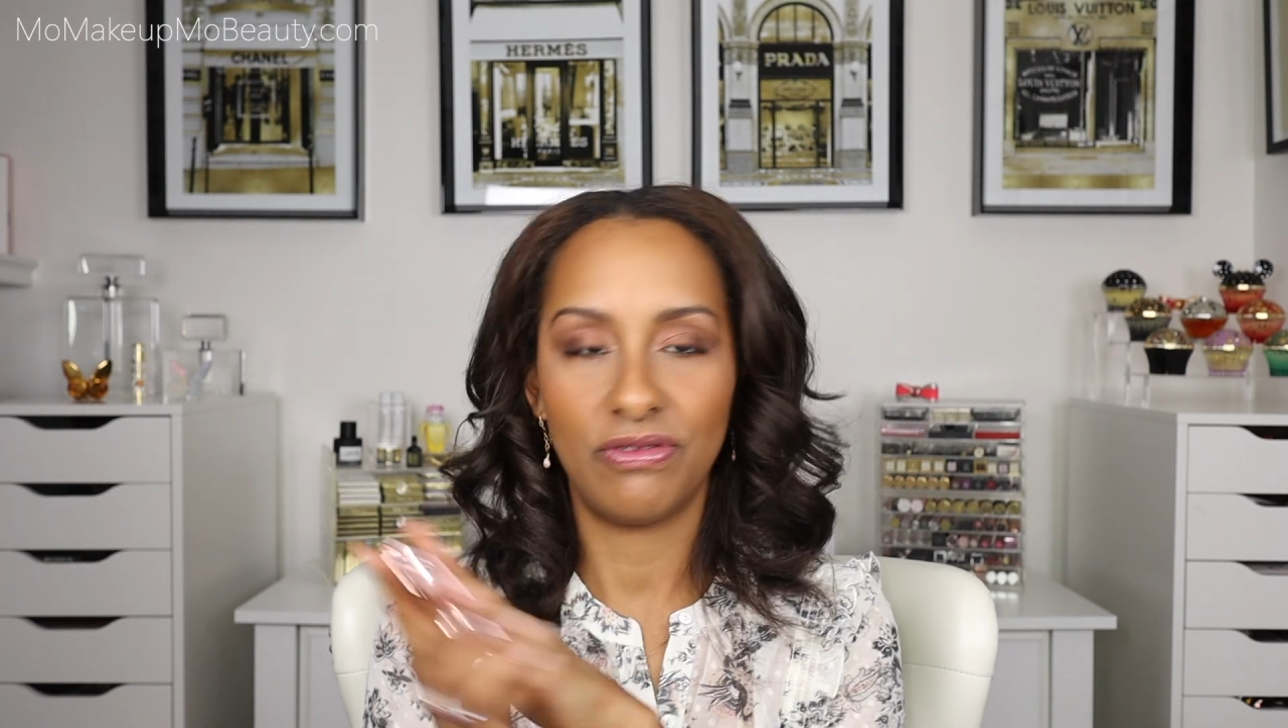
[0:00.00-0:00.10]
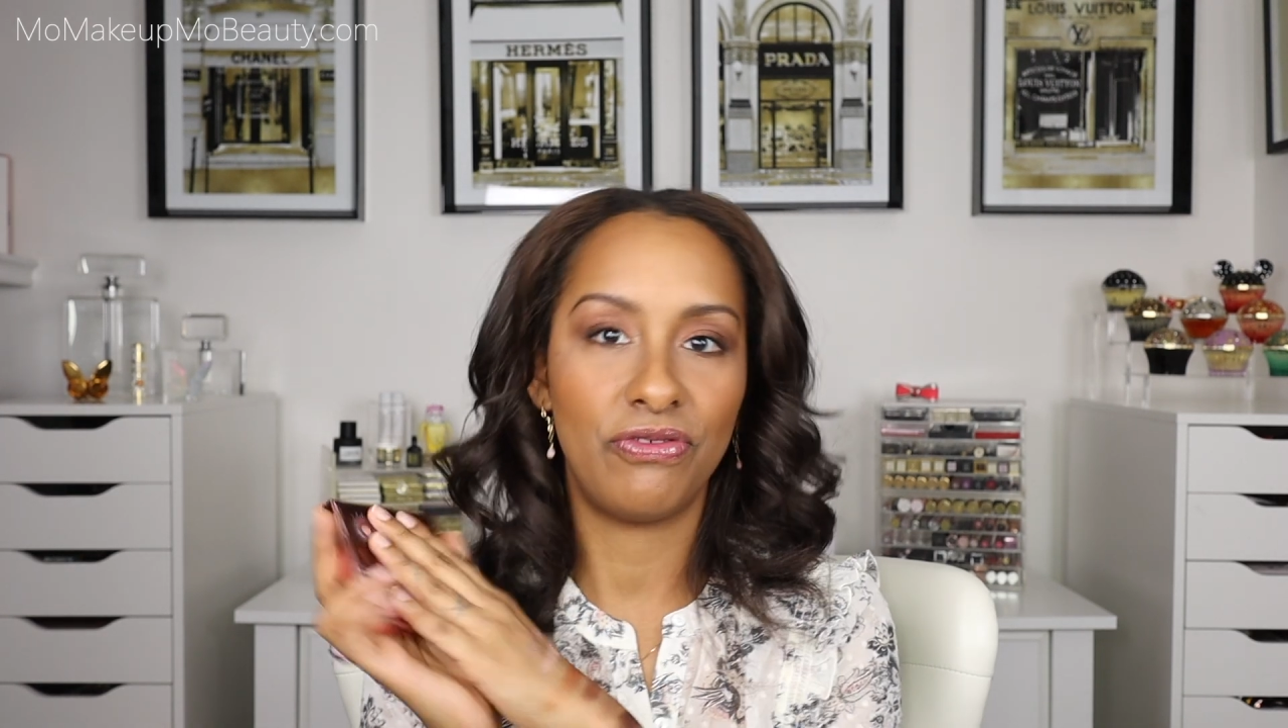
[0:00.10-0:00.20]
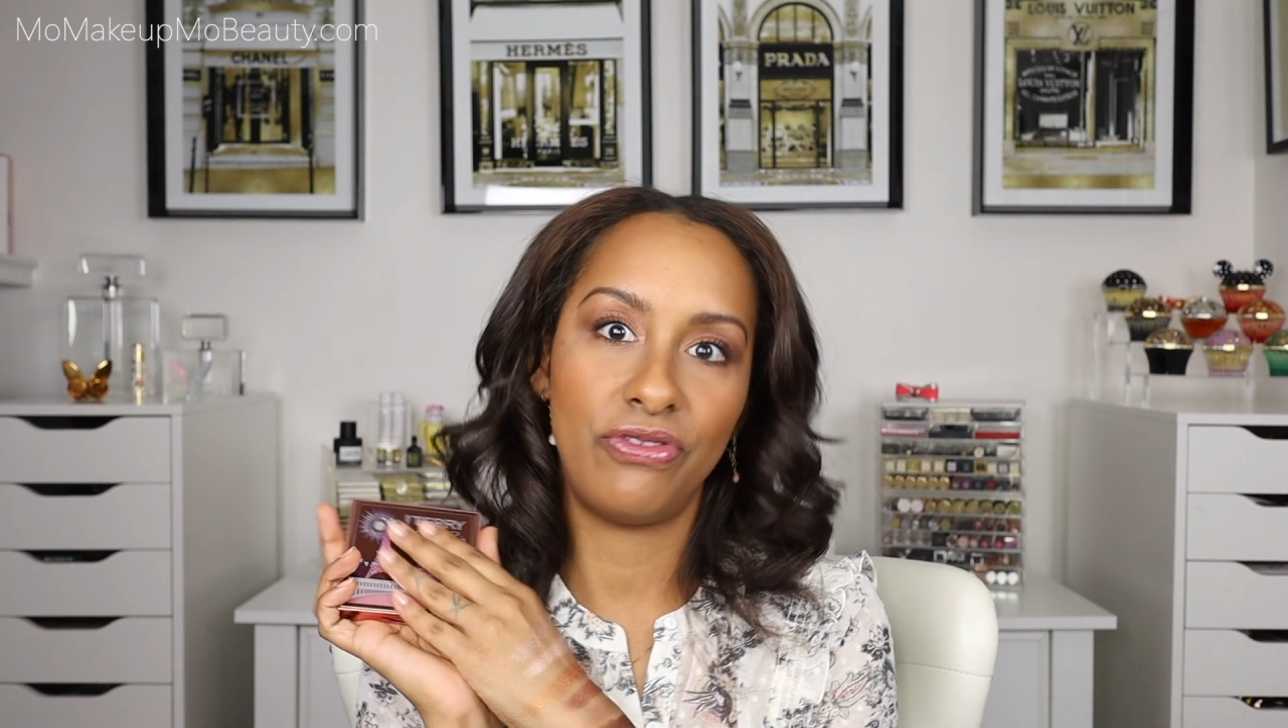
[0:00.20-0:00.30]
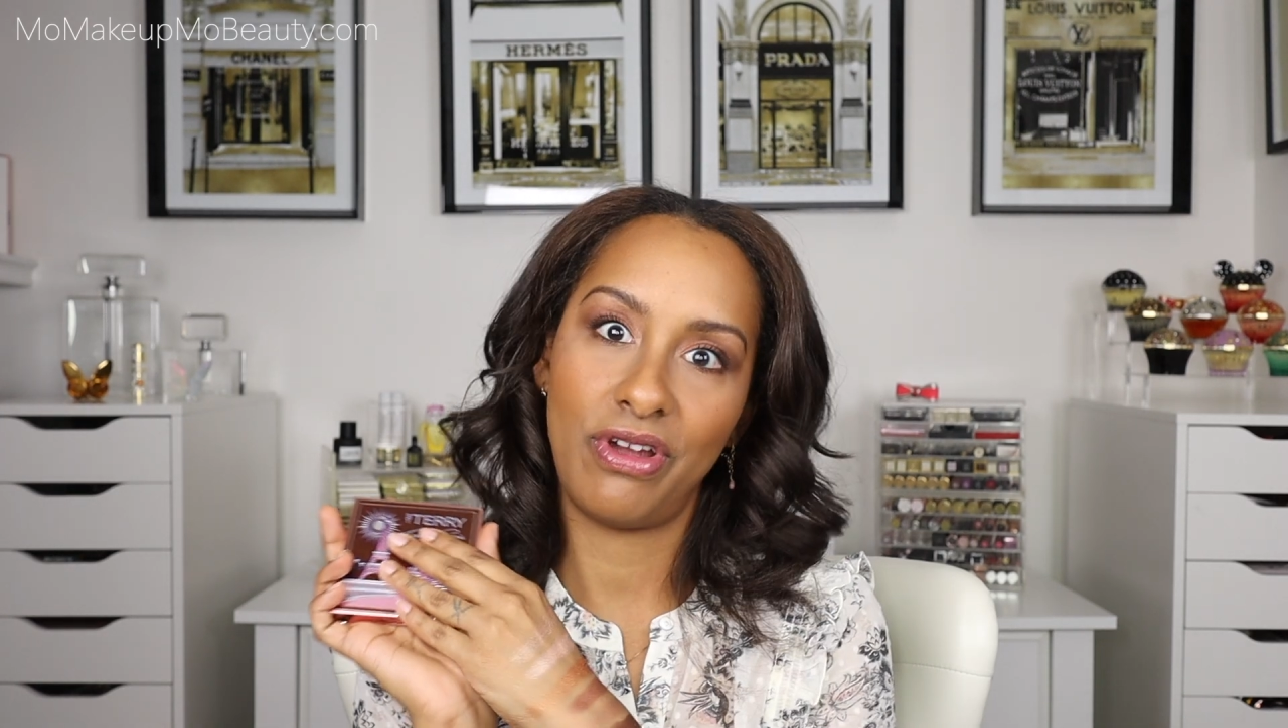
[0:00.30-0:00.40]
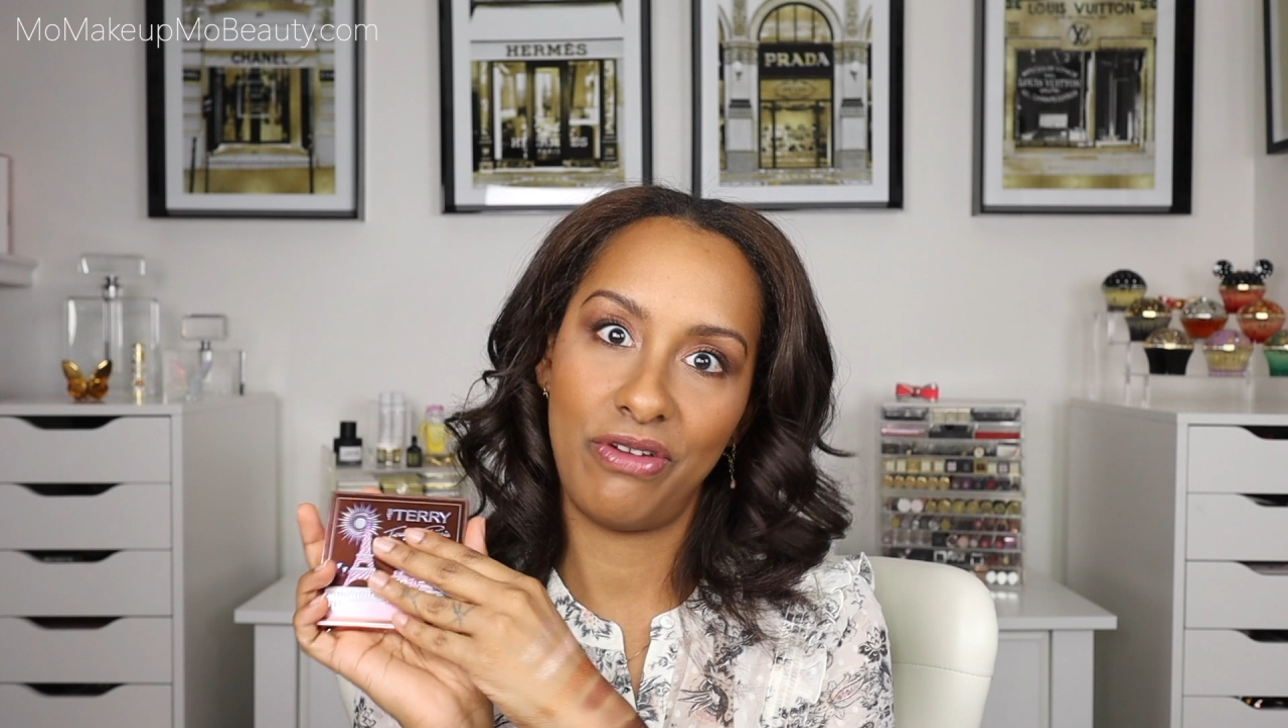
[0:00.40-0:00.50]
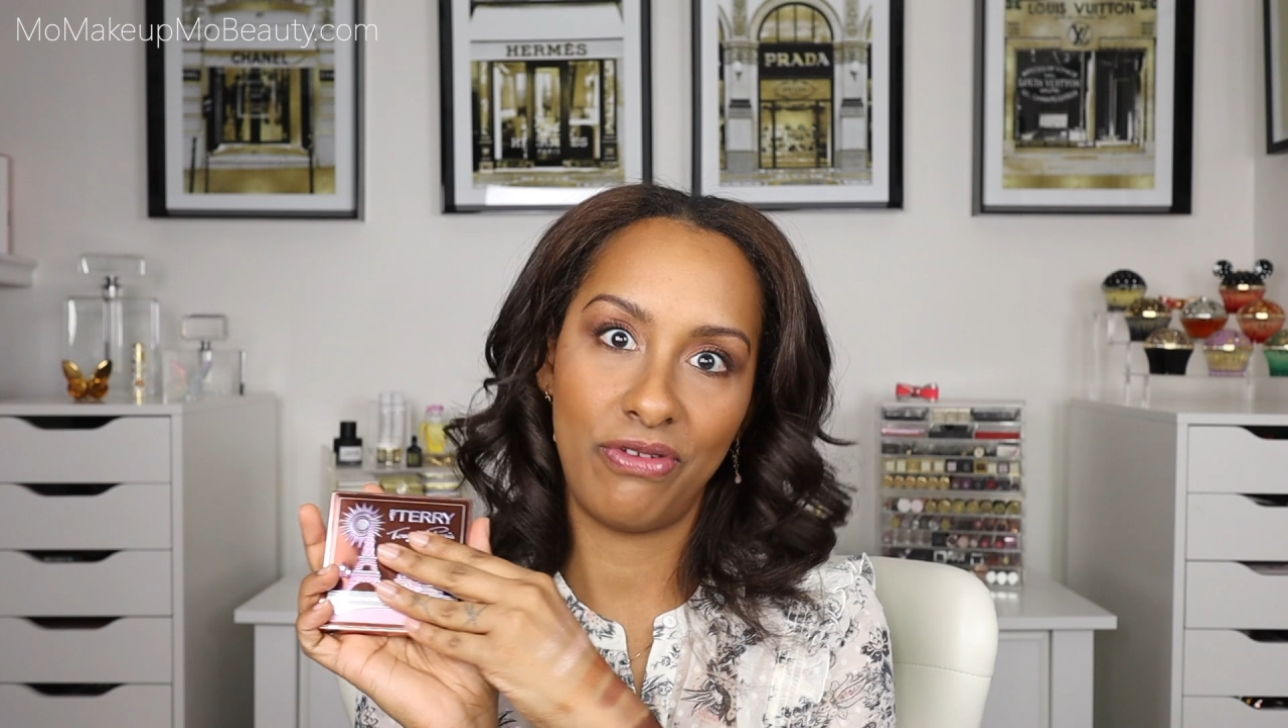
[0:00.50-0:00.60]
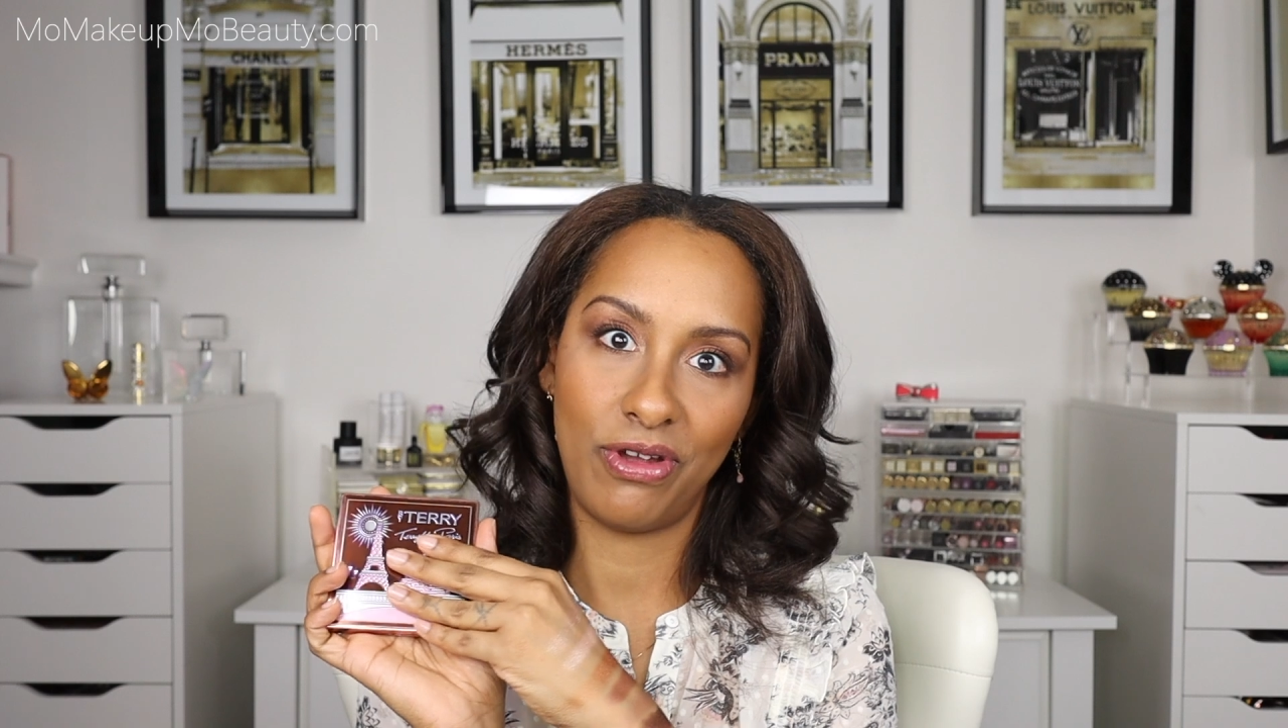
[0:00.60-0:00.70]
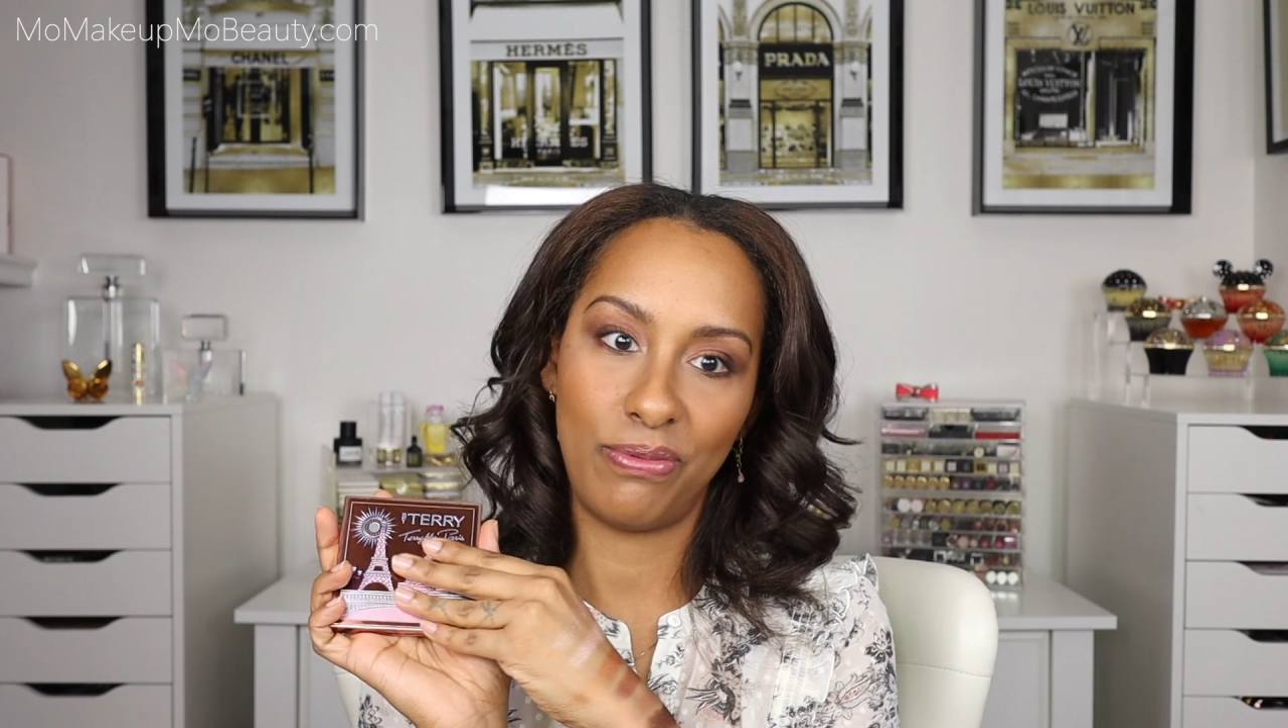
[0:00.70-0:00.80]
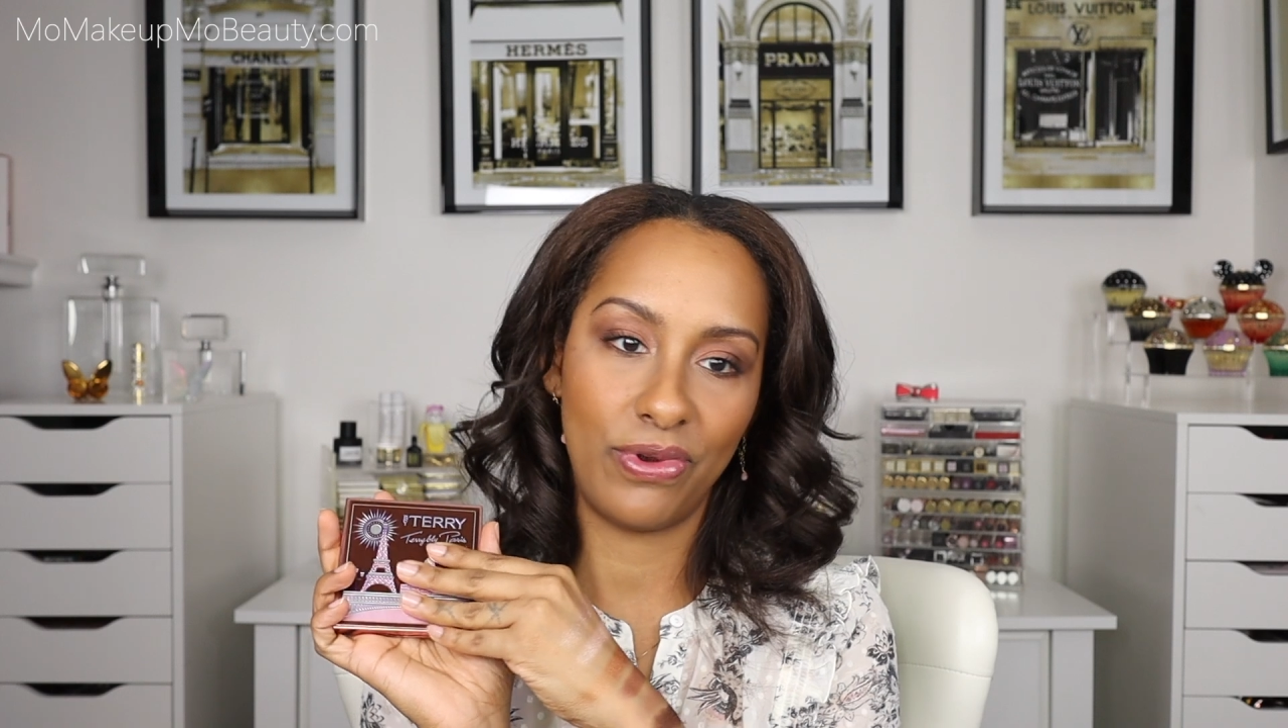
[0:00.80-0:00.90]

very, very